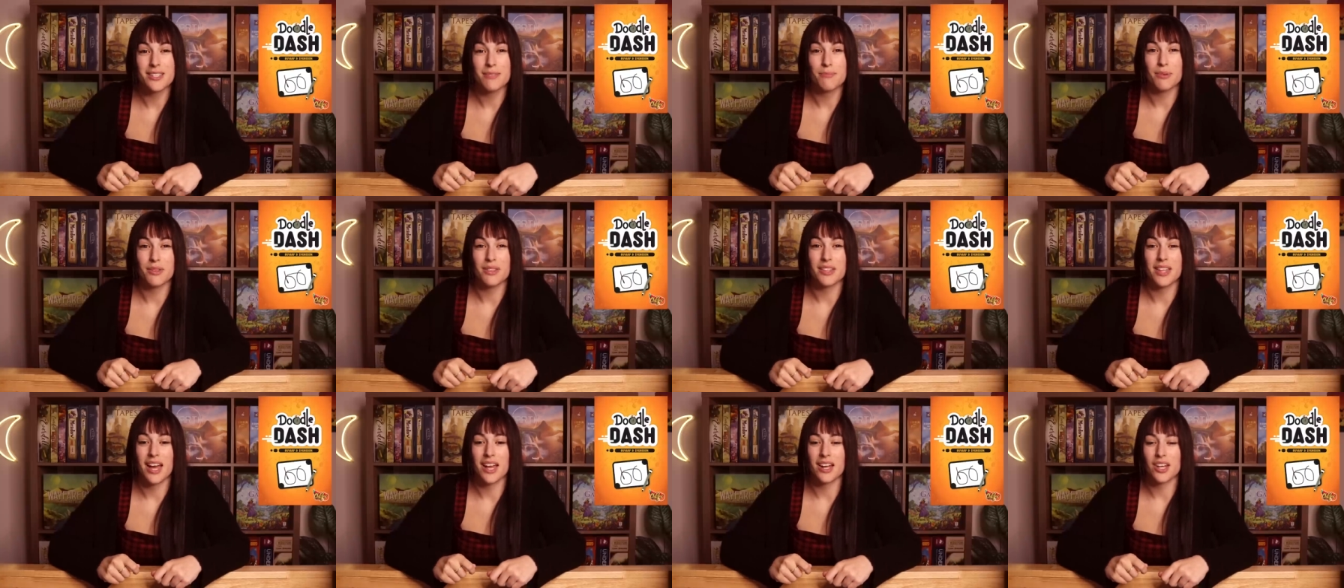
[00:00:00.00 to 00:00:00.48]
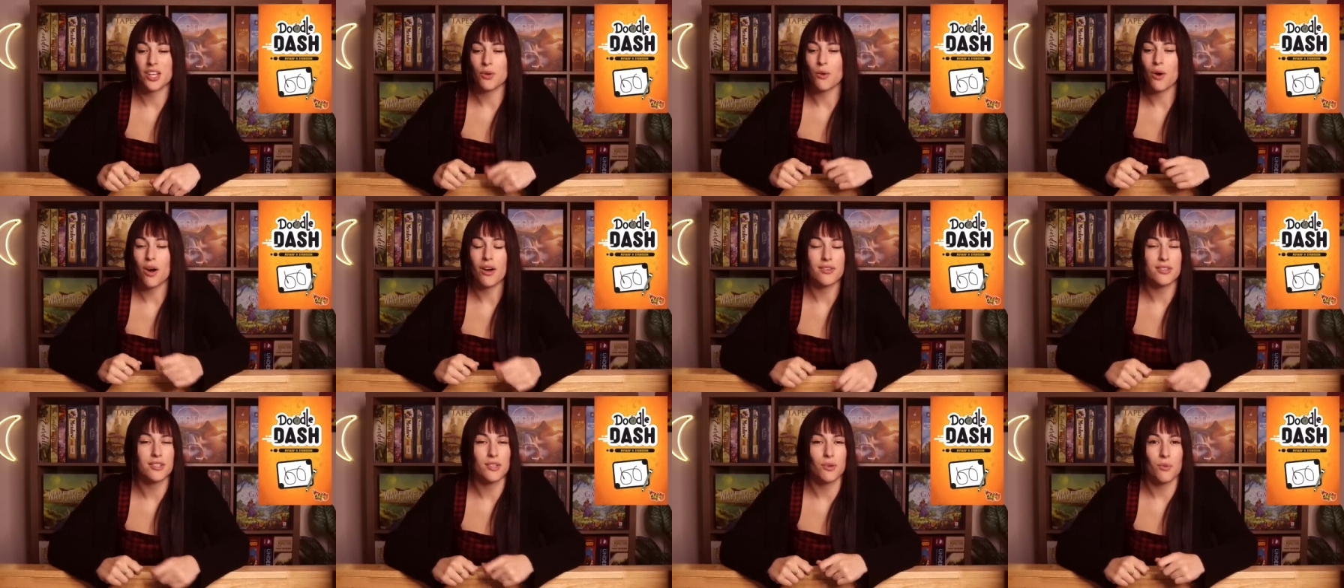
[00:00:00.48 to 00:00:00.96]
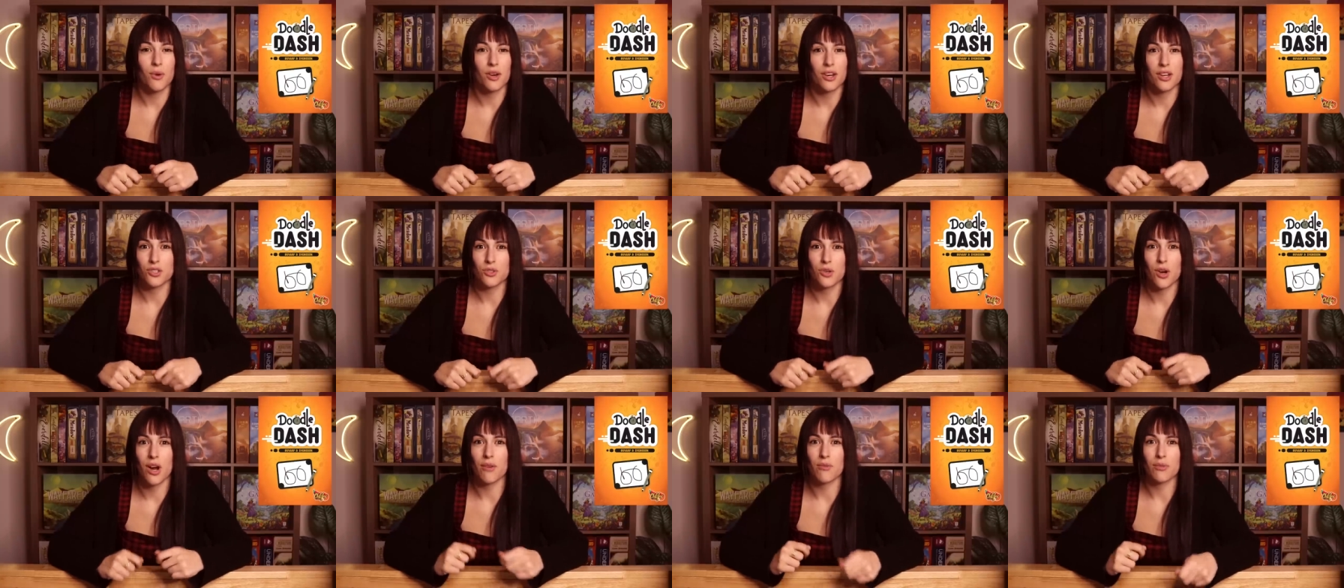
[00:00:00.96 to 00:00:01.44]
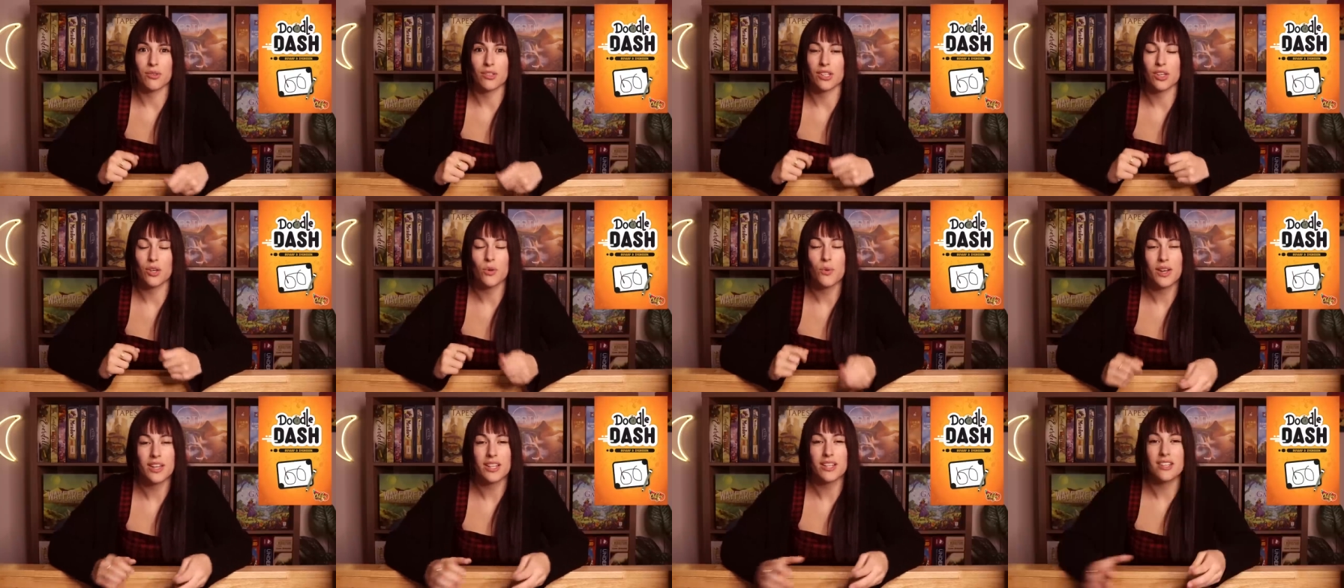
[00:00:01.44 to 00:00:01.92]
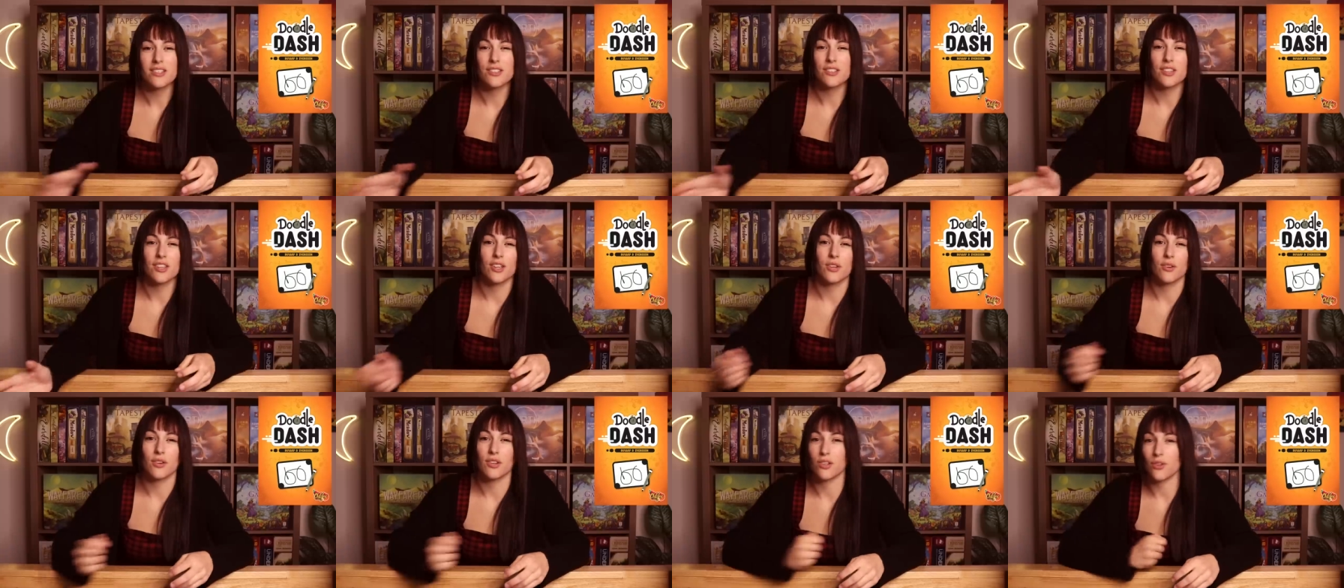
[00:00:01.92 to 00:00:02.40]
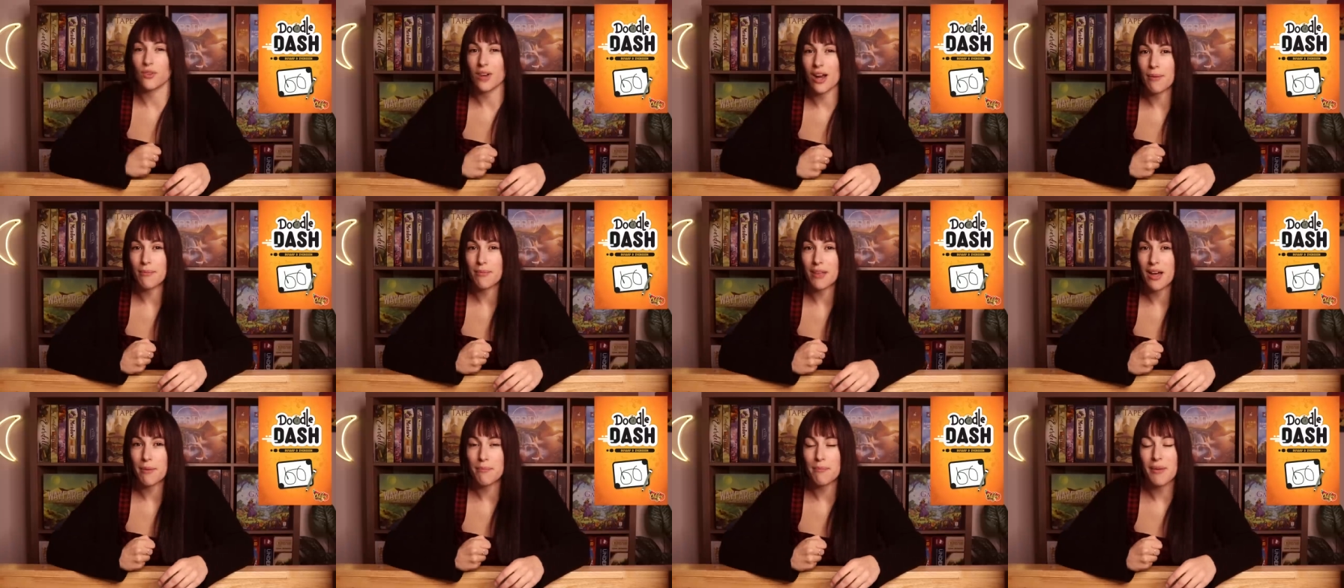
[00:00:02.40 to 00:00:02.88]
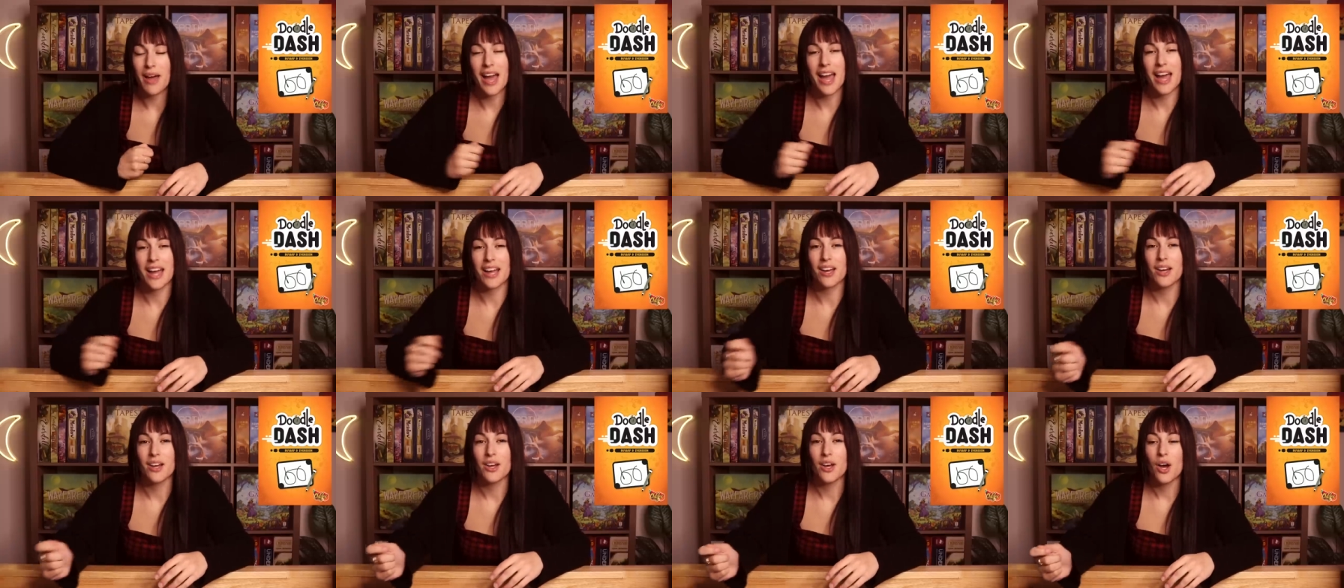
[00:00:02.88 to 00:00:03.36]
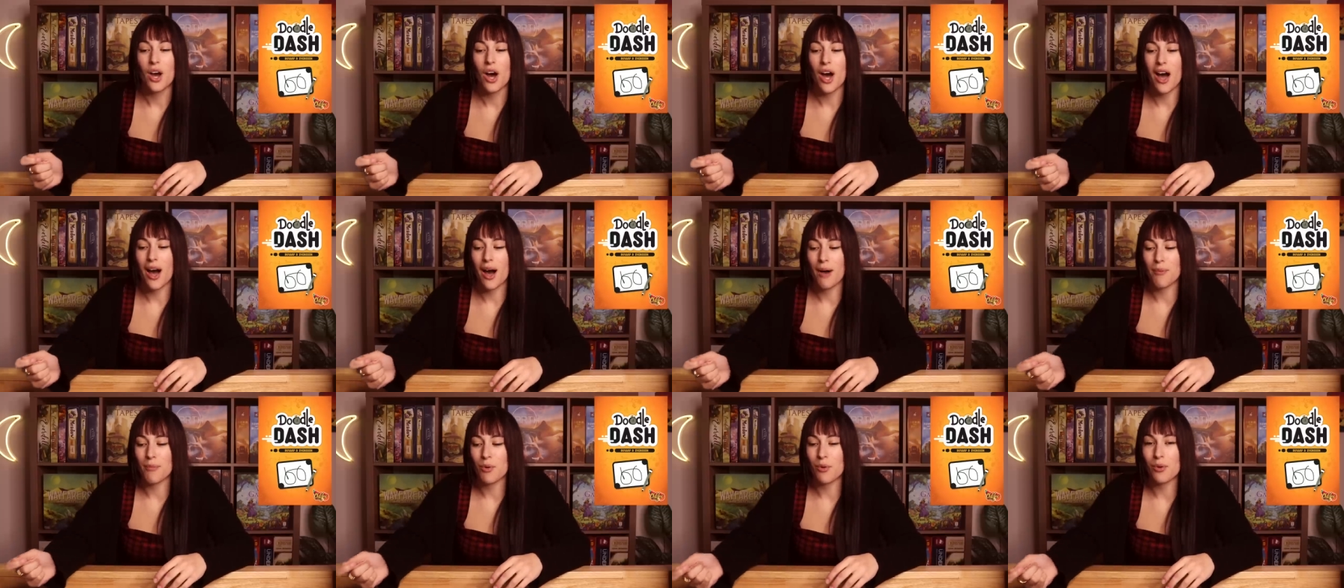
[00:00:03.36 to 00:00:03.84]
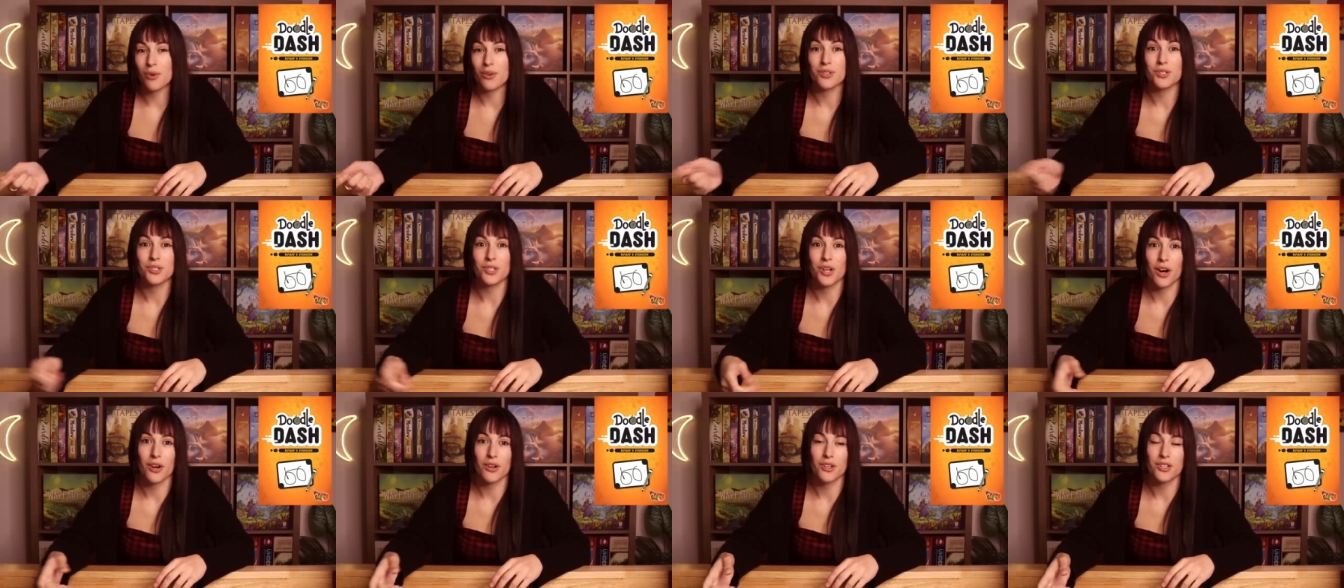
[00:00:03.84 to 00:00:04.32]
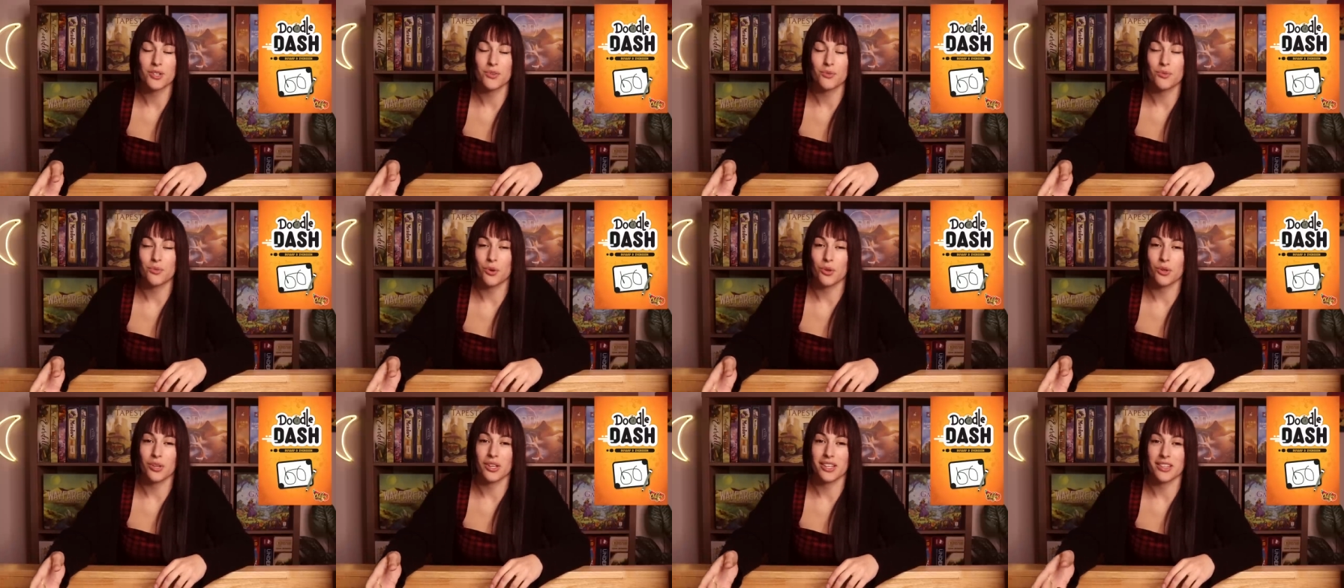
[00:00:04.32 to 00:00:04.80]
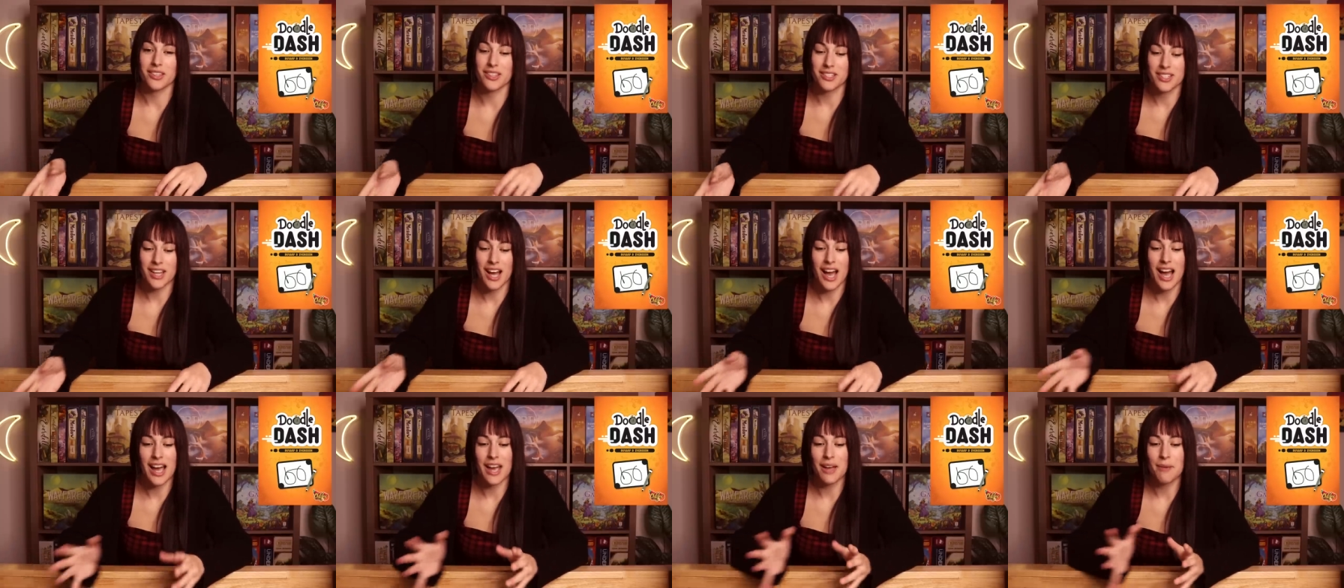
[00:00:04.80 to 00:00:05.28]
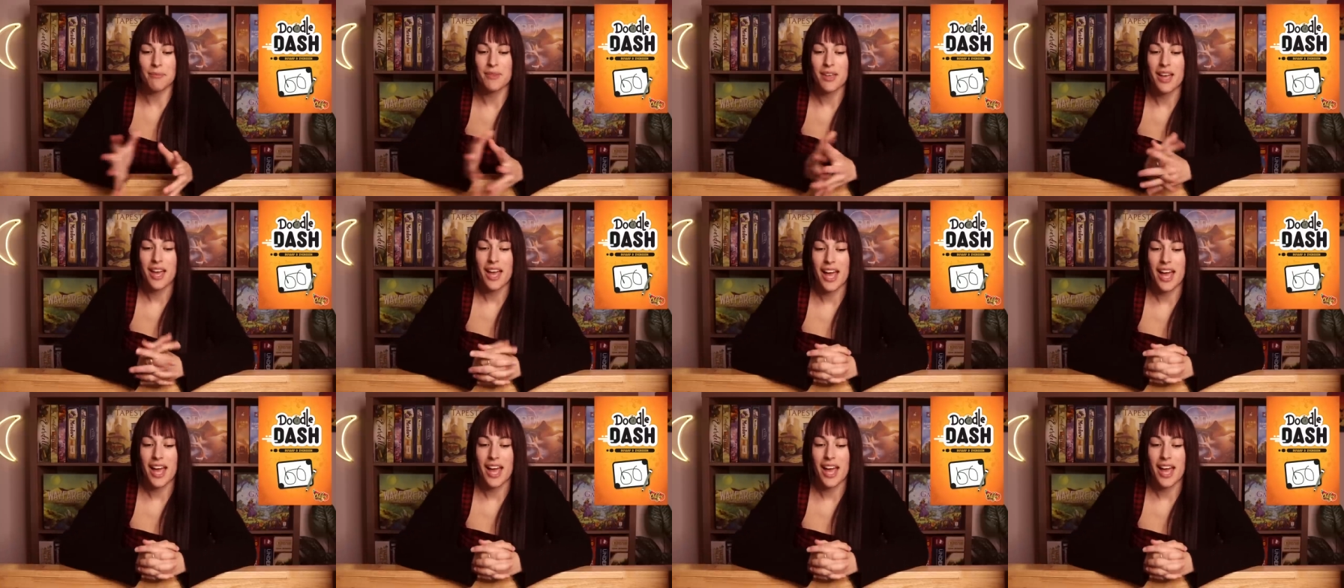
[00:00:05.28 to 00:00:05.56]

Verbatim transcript: but then you also want to draw it really quickly so that you can grab that peg um, or start rolling the die.